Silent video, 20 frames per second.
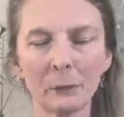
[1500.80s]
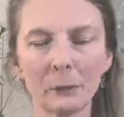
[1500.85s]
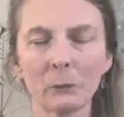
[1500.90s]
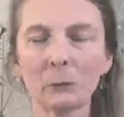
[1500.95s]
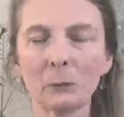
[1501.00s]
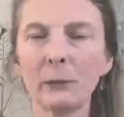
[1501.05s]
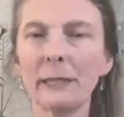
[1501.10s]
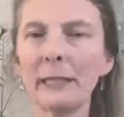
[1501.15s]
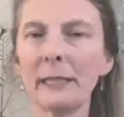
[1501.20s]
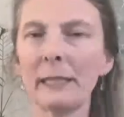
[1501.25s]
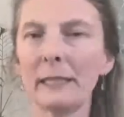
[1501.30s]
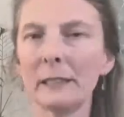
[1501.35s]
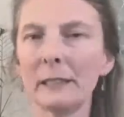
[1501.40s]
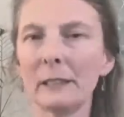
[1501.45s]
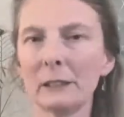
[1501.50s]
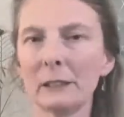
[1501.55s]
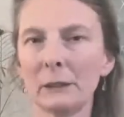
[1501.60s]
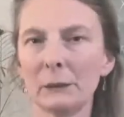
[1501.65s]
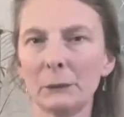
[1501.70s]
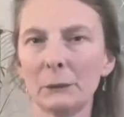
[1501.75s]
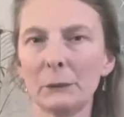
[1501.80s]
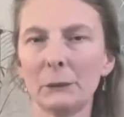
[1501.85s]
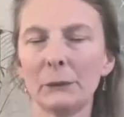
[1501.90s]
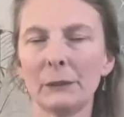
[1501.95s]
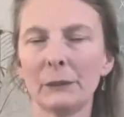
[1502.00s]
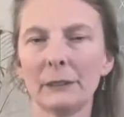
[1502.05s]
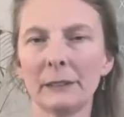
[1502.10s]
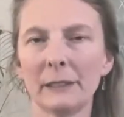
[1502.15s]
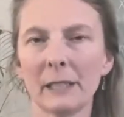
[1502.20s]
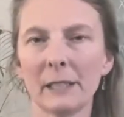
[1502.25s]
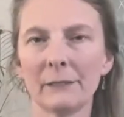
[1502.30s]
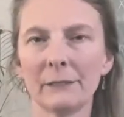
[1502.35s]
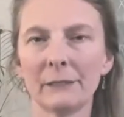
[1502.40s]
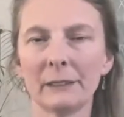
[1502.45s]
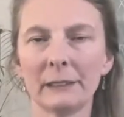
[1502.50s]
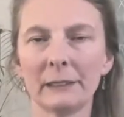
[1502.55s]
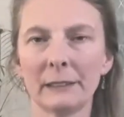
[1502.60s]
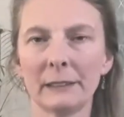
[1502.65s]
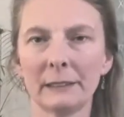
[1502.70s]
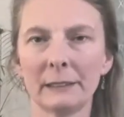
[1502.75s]
that will really soothe the
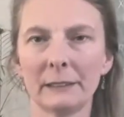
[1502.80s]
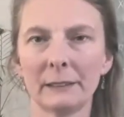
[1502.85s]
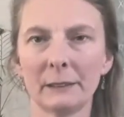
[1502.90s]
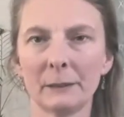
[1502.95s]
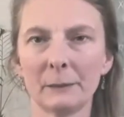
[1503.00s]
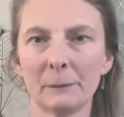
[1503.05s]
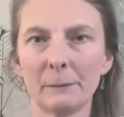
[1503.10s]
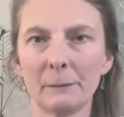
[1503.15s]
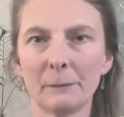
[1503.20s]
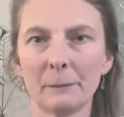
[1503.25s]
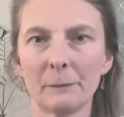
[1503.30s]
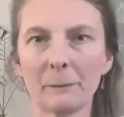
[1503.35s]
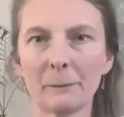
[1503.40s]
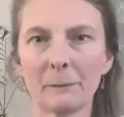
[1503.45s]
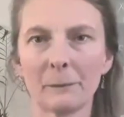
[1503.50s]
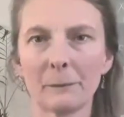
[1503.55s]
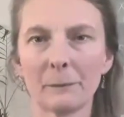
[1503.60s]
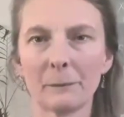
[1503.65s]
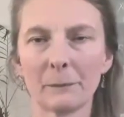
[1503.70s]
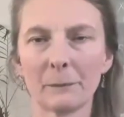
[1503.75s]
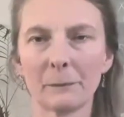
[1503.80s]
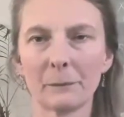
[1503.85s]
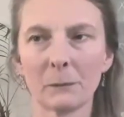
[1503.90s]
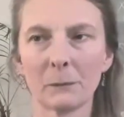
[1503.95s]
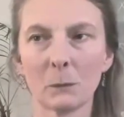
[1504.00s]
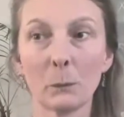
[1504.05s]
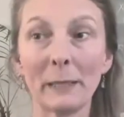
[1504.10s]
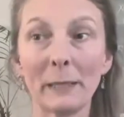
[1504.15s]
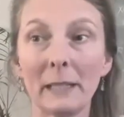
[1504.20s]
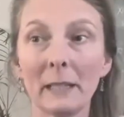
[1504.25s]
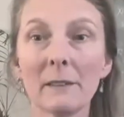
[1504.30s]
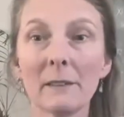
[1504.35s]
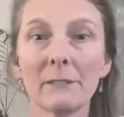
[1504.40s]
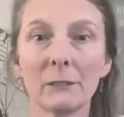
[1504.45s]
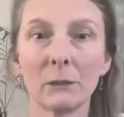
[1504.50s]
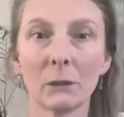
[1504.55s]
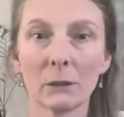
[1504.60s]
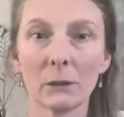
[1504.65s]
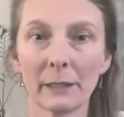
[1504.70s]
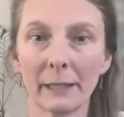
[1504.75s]
nervous system. We
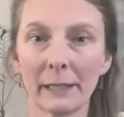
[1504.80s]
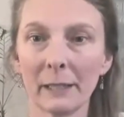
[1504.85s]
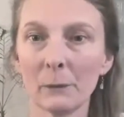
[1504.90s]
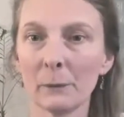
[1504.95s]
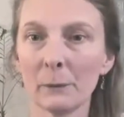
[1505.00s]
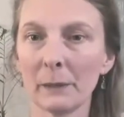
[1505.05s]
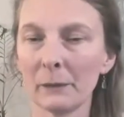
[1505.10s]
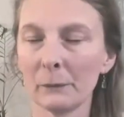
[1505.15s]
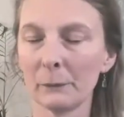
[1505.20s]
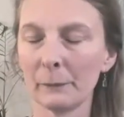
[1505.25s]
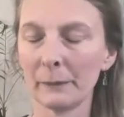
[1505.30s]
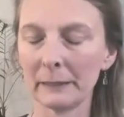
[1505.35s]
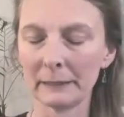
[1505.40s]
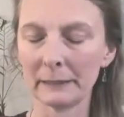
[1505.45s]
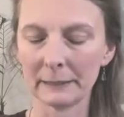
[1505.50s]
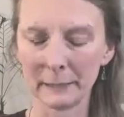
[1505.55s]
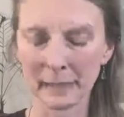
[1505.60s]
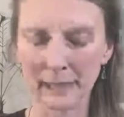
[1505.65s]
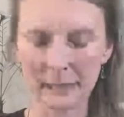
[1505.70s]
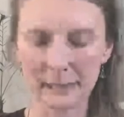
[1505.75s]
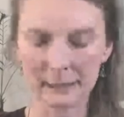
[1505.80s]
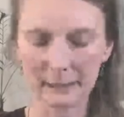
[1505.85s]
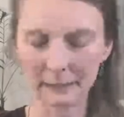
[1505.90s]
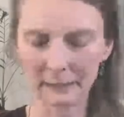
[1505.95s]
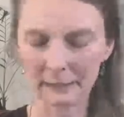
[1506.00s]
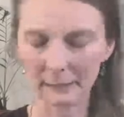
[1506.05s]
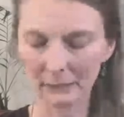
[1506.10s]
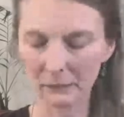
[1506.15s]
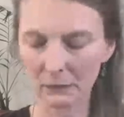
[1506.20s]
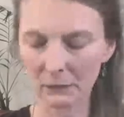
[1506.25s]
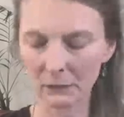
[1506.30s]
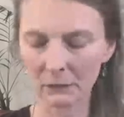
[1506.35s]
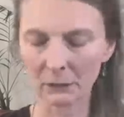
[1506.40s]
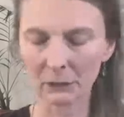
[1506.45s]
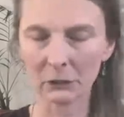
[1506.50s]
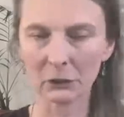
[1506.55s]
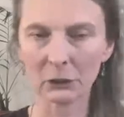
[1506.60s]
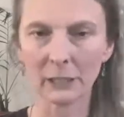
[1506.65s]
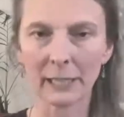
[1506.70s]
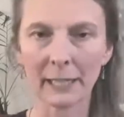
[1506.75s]
love rocking, whether we're sat on
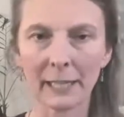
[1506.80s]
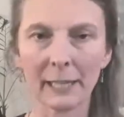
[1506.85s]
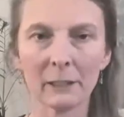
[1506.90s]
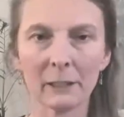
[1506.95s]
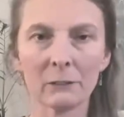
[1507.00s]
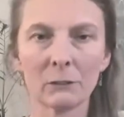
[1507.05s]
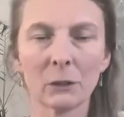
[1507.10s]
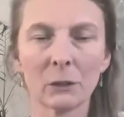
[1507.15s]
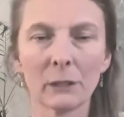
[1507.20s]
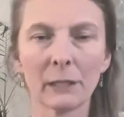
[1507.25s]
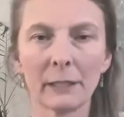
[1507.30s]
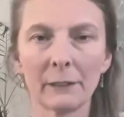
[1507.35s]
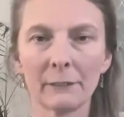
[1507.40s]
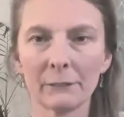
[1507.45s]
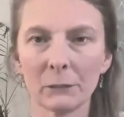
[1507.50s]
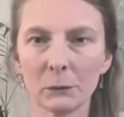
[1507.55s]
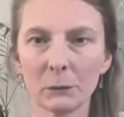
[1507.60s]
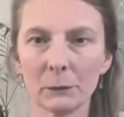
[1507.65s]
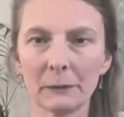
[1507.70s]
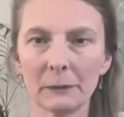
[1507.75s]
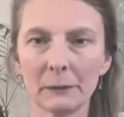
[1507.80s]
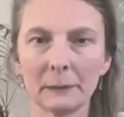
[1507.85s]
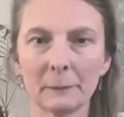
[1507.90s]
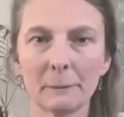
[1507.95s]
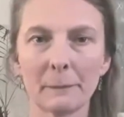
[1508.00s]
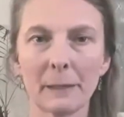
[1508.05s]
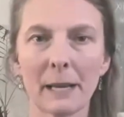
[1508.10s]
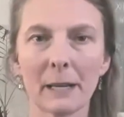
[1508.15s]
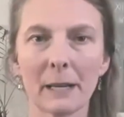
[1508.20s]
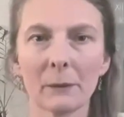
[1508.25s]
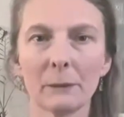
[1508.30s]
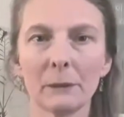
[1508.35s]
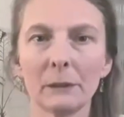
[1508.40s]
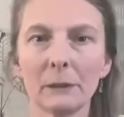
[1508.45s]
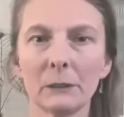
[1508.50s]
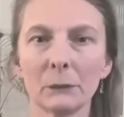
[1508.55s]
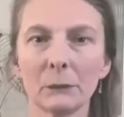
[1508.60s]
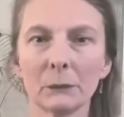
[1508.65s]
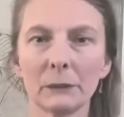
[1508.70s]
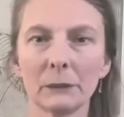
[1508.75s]
a chair, rocking forwards and
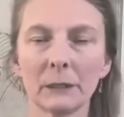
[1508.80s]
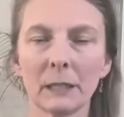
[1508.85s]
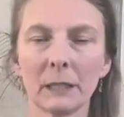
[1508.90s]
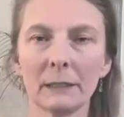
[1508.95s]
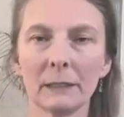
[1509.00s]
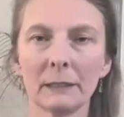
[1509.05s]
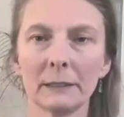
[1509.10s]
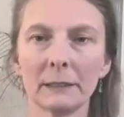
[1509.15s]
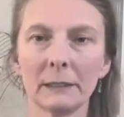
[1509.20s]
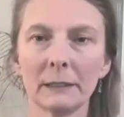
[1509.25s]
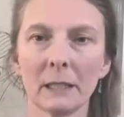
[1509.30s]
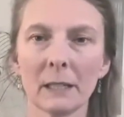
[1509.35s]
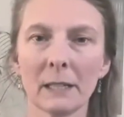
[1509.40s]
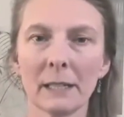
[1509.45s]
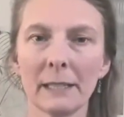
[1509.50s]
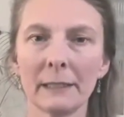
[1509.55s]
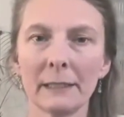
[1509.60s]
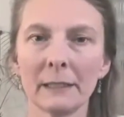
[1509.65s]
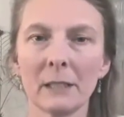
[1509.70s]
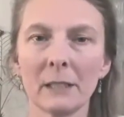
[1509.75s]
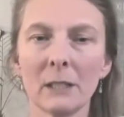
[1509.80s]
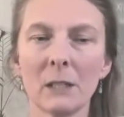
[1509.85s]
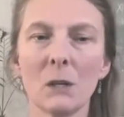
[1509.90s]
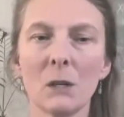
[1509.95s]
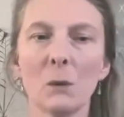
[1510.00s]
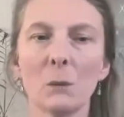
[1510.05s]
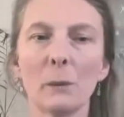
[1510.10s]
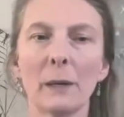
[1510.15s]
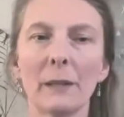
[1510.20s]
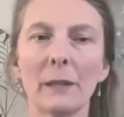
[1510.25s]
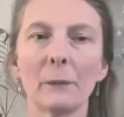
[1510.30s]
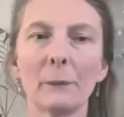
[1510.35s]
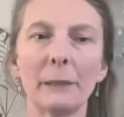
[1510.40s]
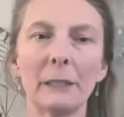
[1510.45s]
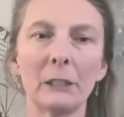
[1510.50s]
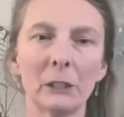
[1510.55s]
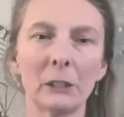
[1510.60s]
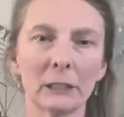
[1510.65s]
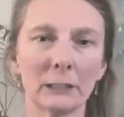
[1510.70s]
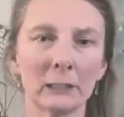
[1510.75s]
backwards or side to side, whether
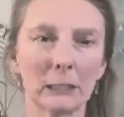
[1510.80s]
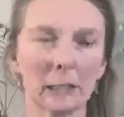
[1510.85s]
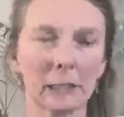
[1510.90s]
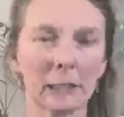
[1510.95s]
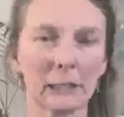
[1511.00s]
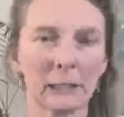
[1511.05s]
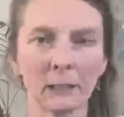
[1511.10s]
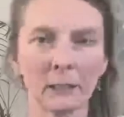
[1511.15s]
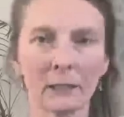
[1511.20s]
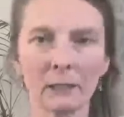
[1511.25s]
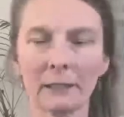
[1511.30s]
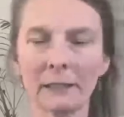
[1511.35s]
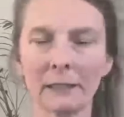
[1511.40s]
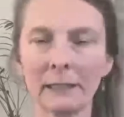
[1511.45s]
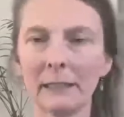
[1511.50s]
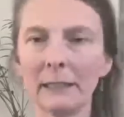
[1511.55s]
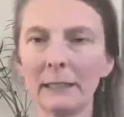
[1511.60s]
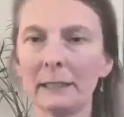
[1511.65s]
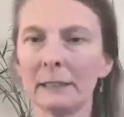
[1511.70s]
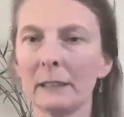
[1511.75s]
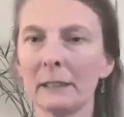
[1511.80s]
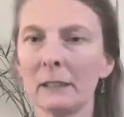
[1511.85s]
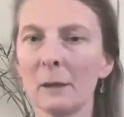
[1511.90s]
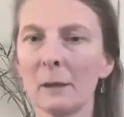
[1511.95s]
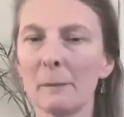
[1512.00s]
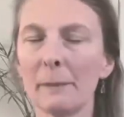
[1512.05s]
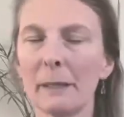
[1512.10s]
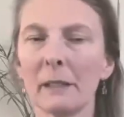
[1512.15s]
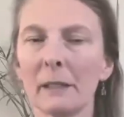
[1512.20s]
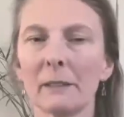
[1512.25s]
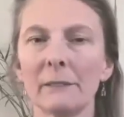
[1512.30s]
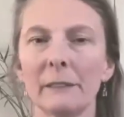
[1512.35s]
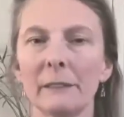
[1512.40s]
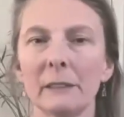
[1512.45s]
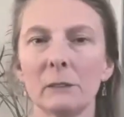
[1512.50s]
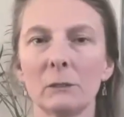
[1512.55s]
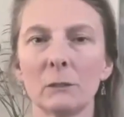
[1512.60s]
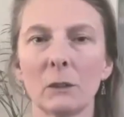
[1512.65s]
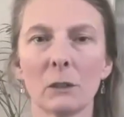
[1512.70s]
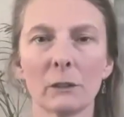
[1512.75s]
we're just letting our knees and our
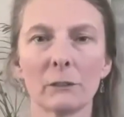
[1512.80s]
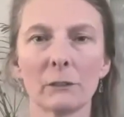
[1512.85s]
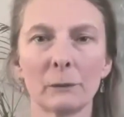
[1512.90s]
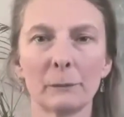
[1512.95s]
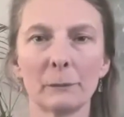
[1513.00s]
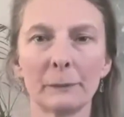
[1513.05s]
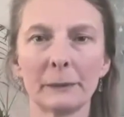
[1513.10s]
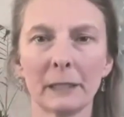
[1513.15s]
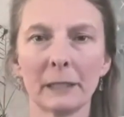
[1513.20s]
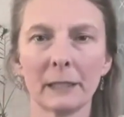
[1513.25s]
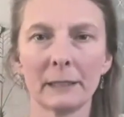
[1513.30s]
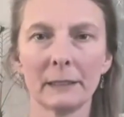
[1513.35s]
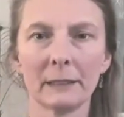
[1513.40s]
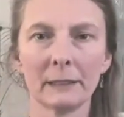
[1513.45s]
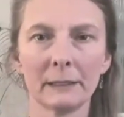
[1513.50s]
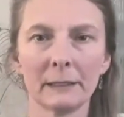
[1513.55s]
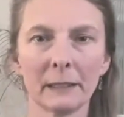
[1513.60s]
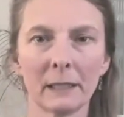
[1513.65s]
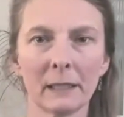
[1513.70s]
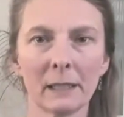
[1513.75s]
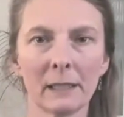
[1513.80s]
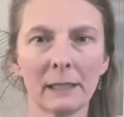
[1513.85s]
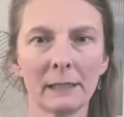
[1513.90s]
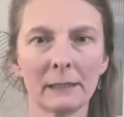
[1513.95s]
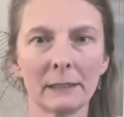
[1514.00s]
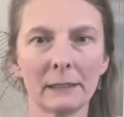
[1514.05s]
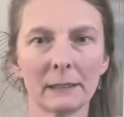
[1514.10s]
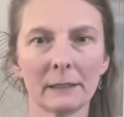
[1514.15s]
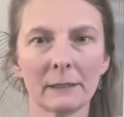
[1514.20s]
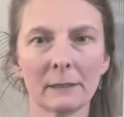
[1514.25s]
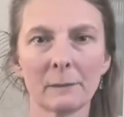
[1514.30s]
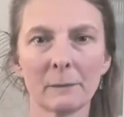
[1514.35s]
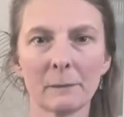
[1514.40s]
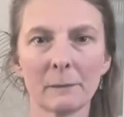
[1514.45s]
pelvis rock from side to side.